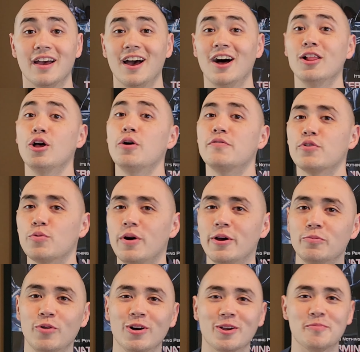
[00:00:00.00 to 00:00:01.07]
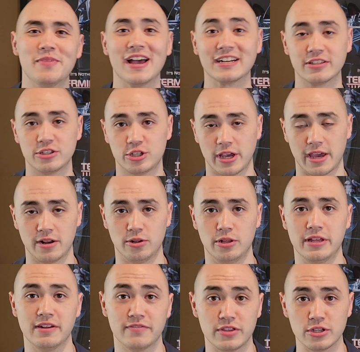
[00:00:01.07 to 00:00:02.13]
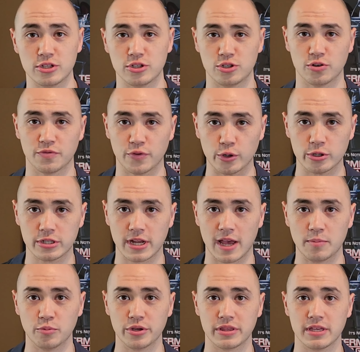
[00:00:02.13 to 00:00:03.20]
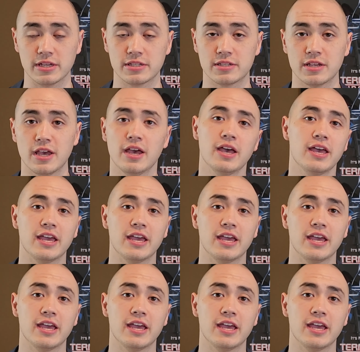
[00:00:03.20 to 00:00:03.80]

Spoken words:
Hello everyone, welcome back to the channel, and if this is your first time with us,